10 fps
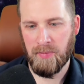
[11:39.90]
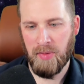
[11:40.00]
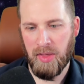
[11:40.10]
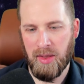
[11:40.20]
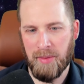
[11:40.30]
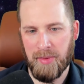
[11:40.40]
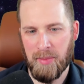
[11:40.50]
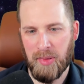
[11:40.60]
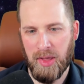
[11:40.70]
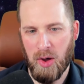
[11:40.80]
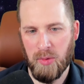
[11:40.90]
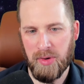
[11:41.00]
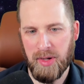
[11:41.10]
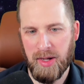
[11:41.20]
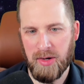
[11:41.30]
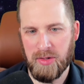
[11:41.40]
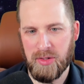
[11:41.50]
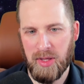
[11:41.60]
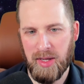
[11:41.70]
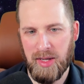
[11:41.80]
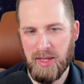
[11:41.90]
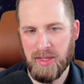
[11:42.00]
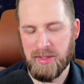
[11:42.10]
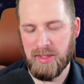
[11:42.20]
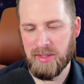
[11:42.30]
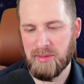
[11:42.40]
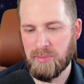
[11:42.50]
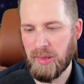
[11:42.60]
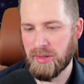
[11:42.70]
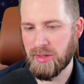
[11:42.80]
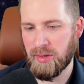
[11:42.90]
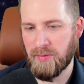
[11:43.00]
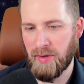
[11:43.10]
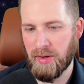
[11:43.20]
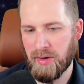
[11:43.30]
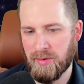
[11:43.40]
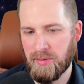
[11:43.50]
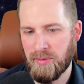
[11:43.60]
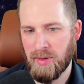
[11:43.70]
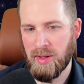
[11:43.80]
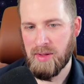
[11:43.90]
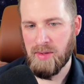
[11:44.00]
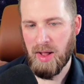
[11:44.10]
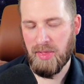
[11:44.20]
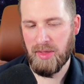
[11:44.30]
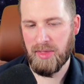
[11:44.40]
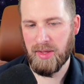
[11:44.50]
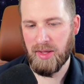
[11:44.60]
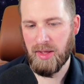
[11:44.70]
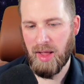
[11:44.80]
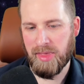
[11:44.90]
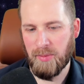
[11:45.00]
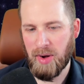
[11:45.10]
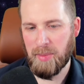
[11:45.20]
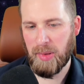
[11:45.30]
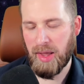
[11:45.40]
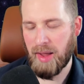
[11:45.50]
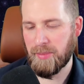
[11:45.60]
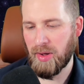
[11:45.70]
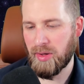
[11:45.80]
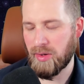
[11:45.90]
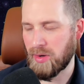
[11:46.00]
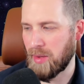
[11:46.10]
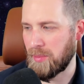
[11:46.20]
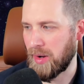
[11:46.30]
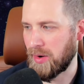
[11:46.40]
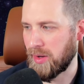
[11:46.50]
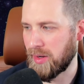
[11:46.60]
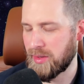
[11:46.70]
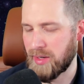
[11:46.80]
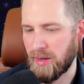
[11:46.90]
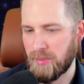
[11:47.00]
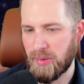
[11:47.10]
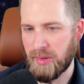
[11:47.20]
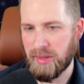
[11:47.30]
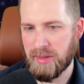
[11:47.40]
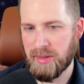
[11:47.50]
And then I'm gonna play Odin here so that he gets this +2 value. And then when I play Heimdall, he'll come down at 10 points.